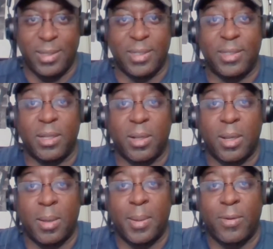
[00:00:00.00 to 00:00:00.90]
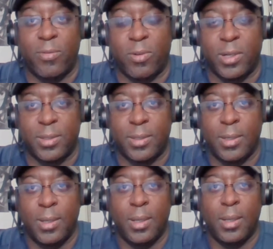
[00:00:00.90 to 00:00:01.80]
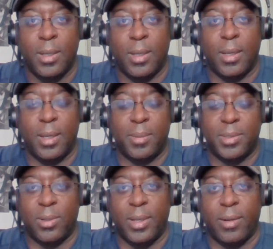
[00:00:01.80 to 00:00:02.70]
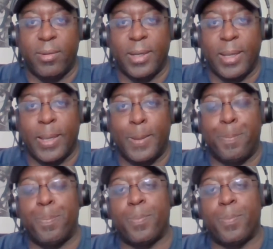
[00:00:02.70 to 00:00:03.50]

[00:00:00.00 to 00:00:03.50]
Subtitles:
just didn't come out for us until later in the game.